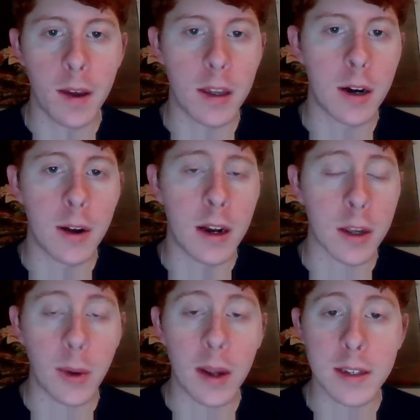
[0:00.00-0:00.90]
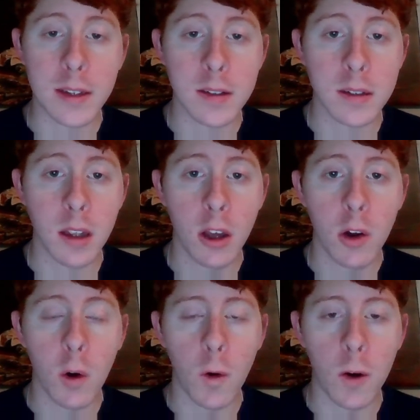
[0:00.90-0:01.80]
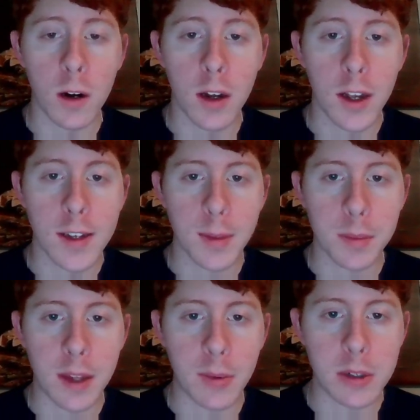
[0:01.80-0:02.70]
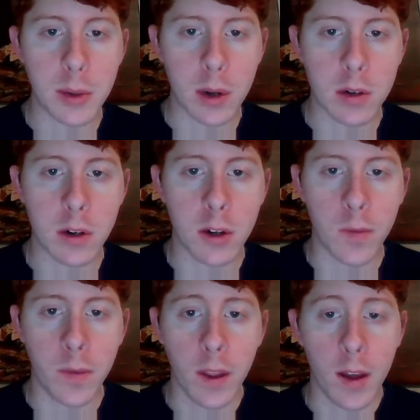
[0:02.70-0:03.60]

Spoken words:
an acquaintance or something that we do on our own.